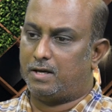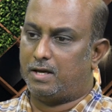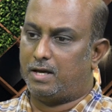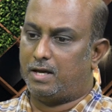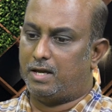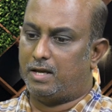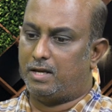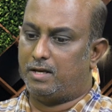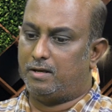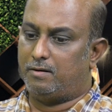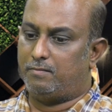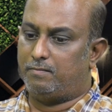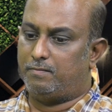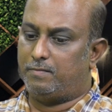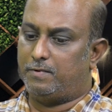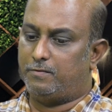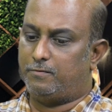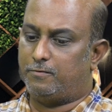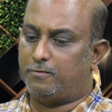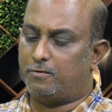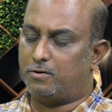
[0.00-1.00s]
And
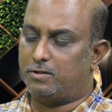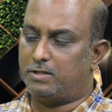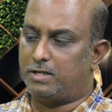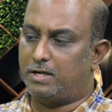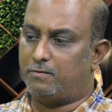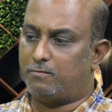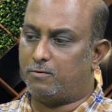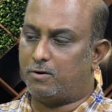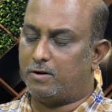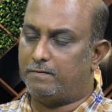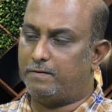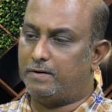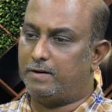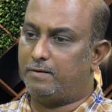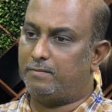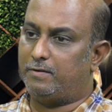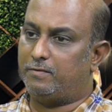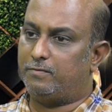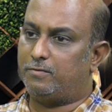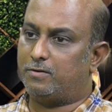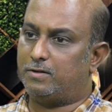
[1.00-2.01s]
before that,
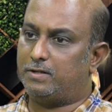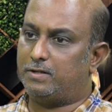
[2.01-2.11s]
we